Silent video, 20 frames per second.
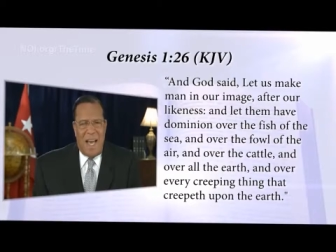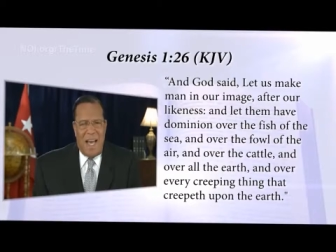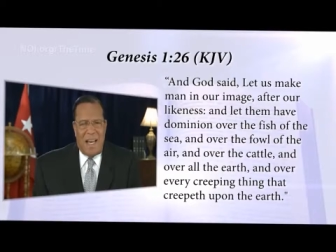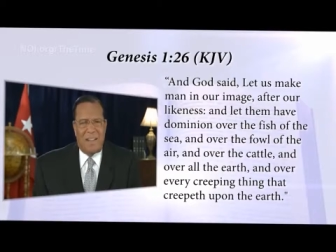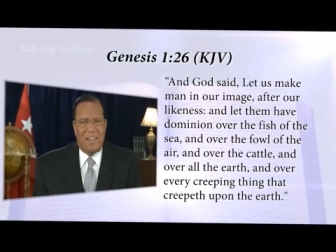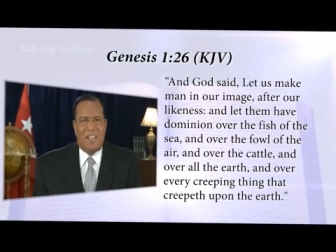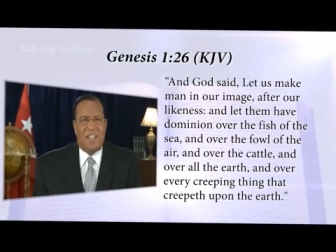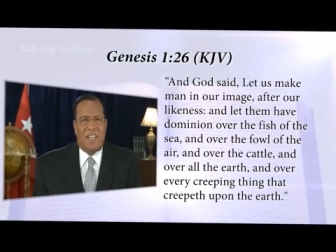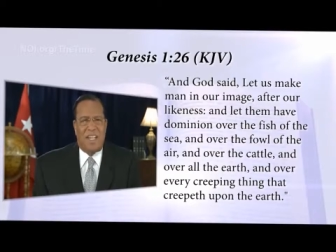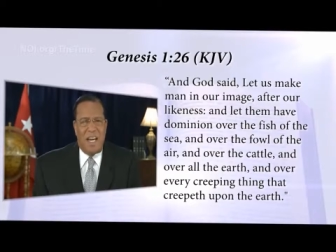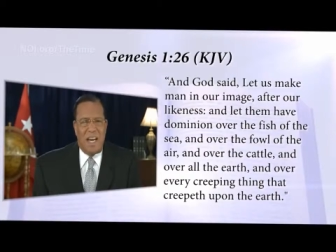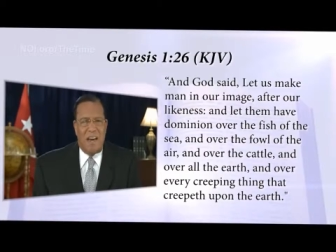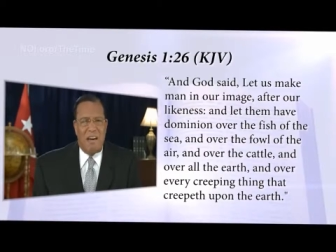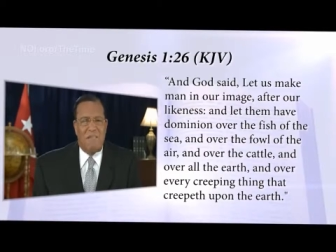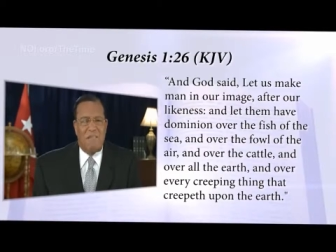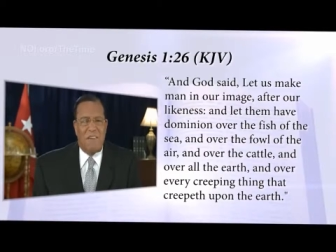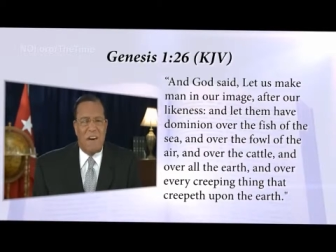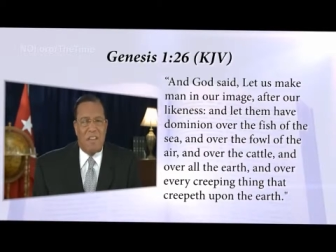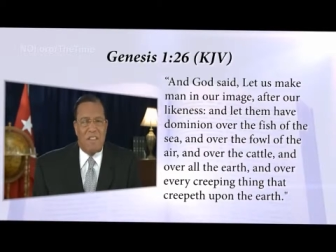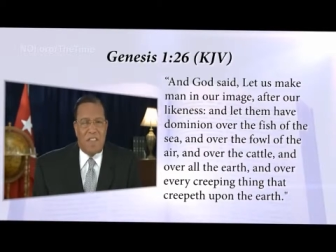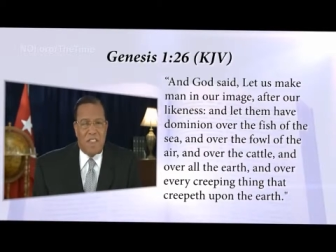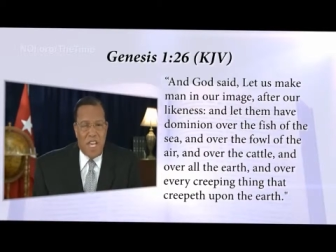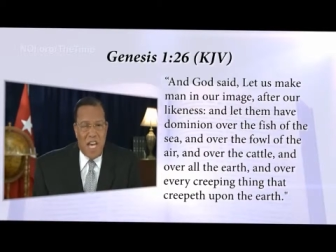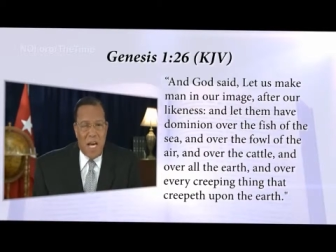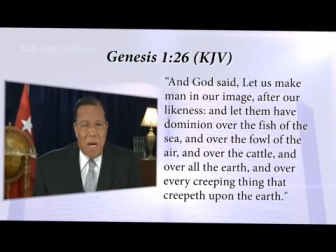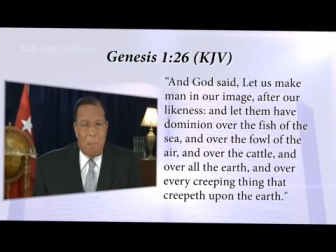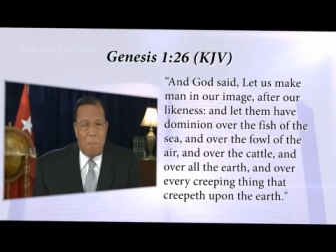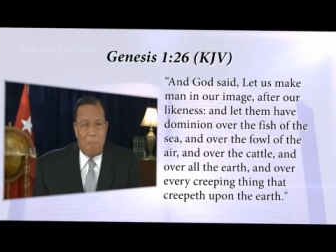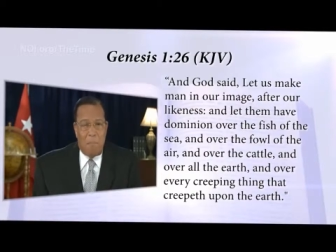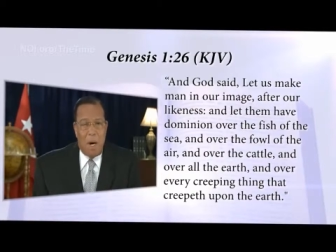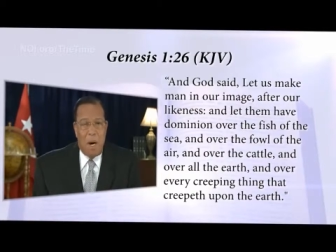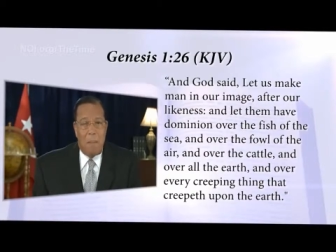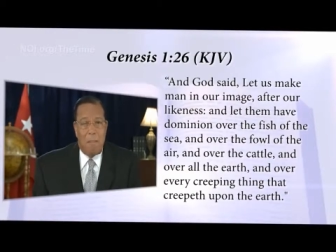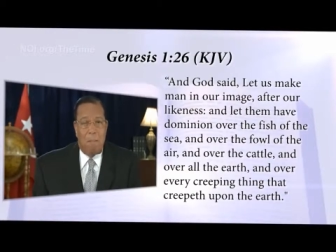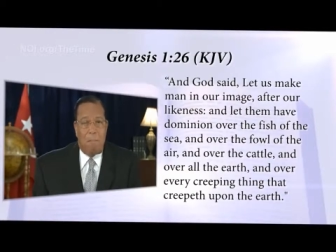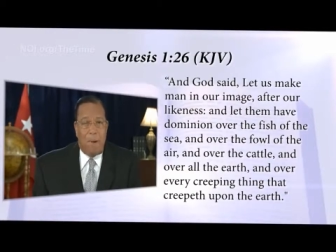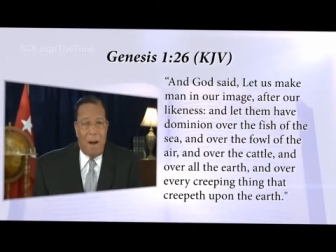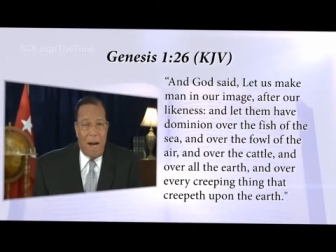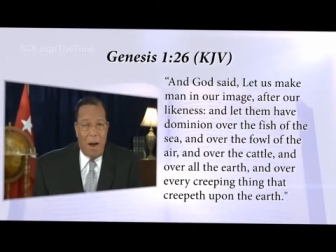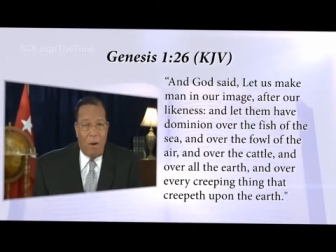and give them
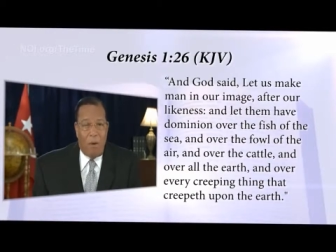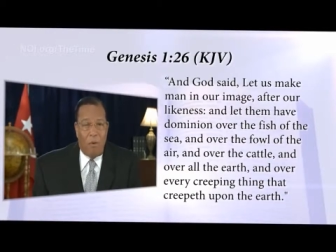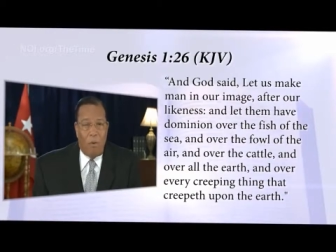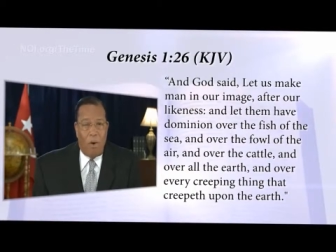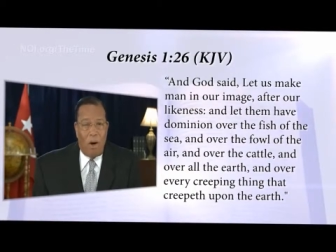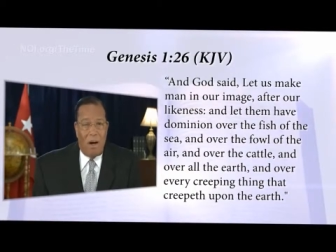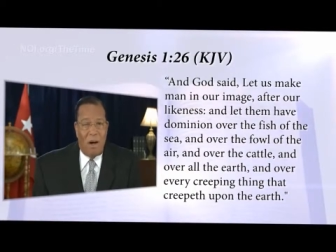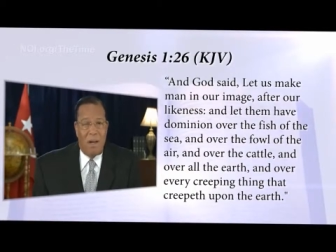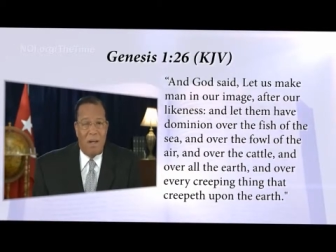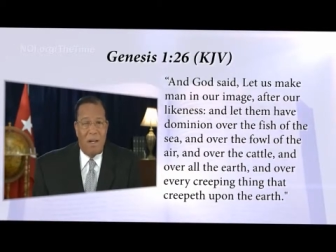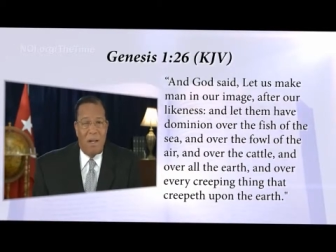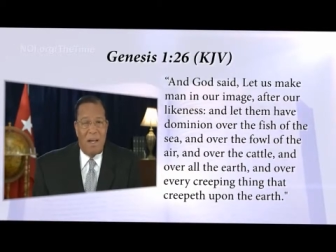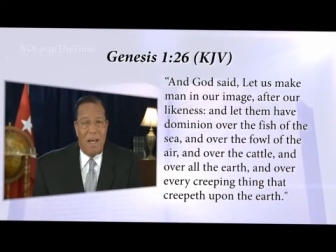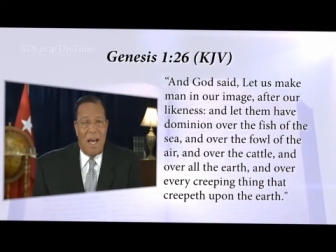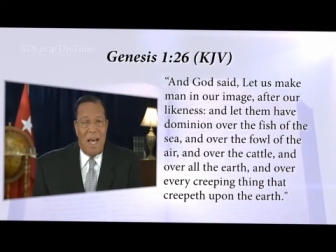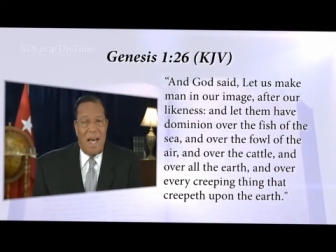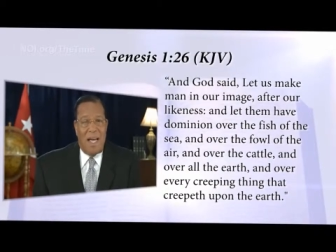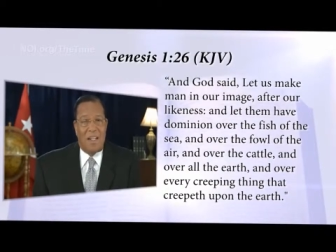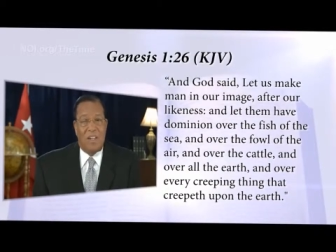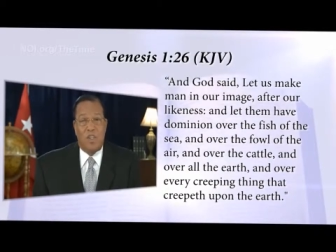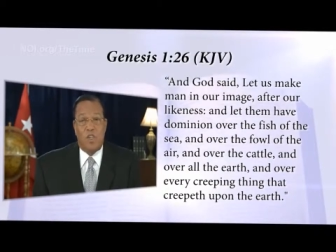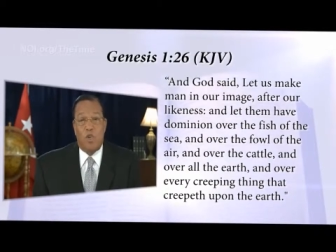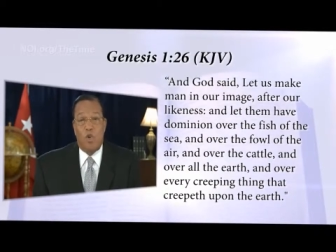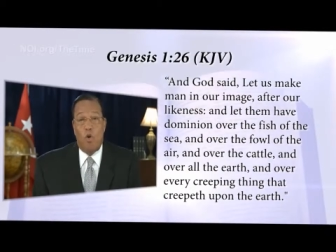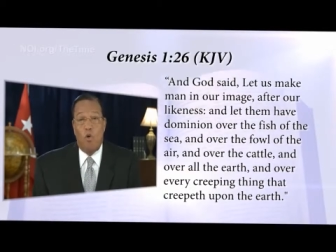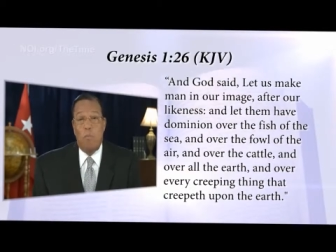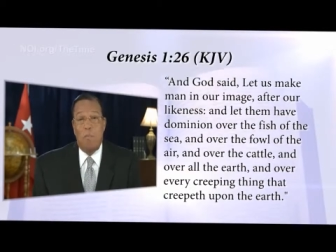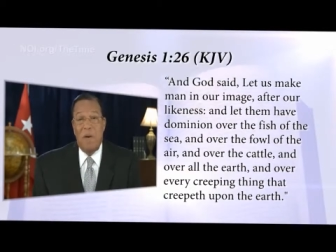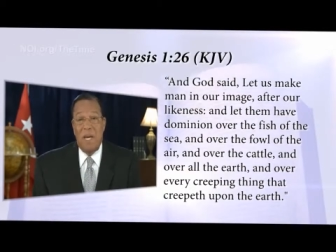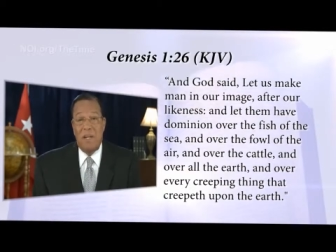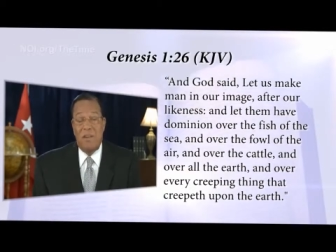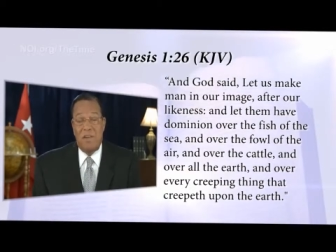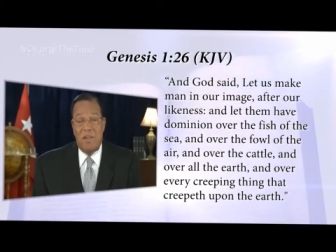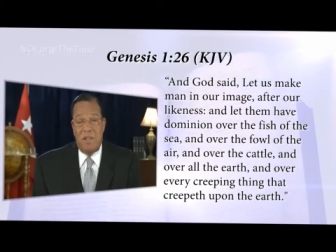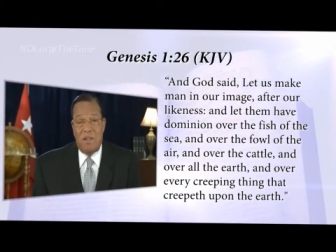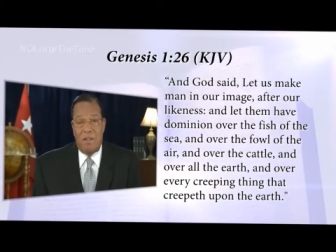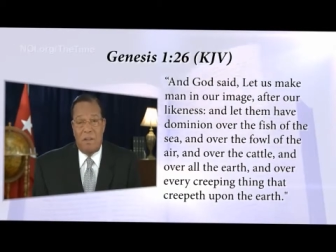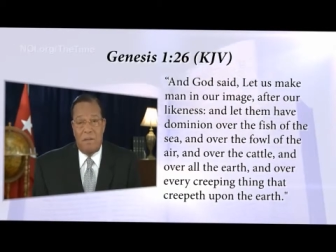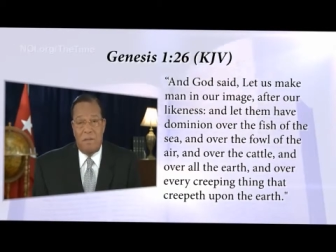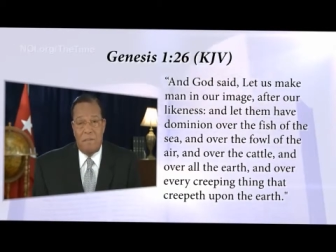power and
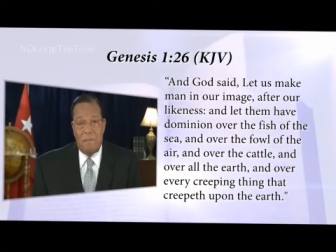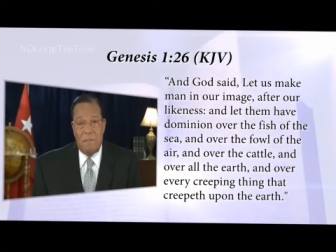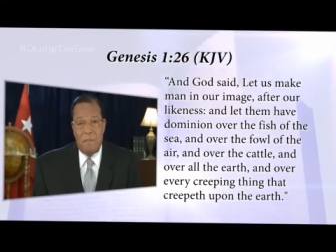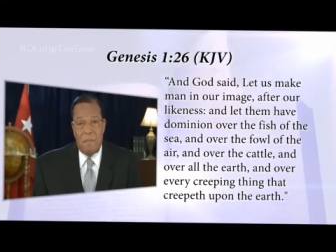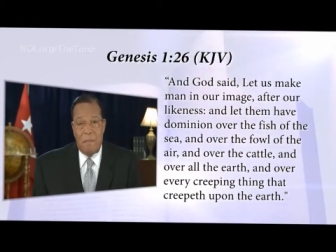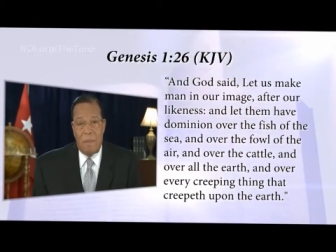dominion